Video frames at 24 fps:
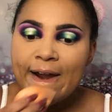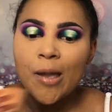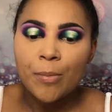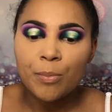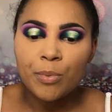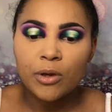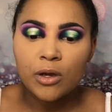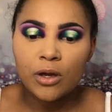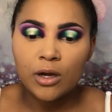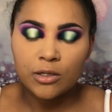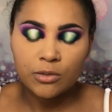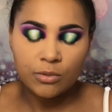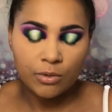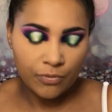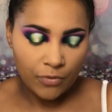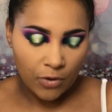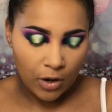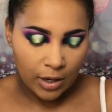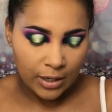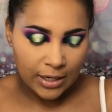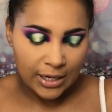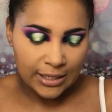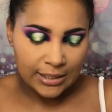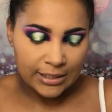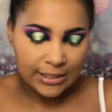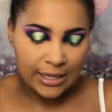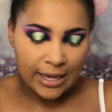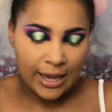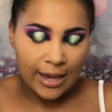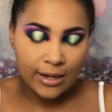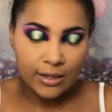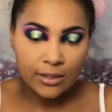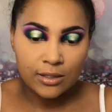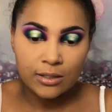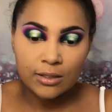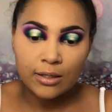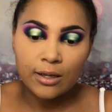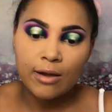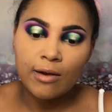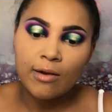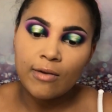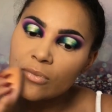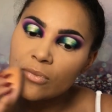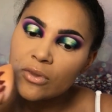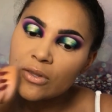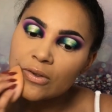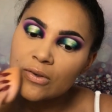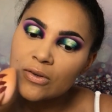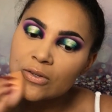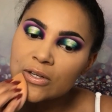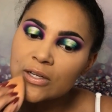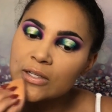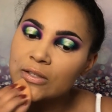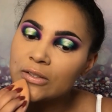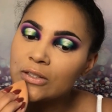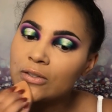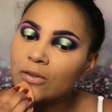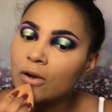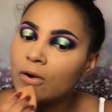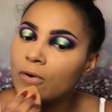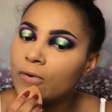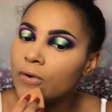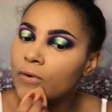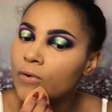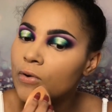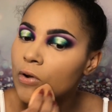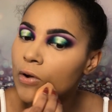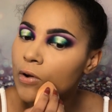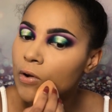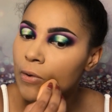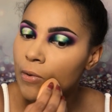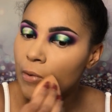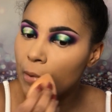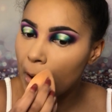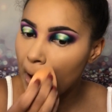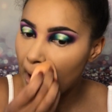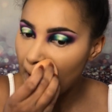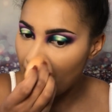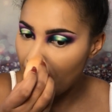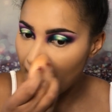because with all that tech stuff, you just don't know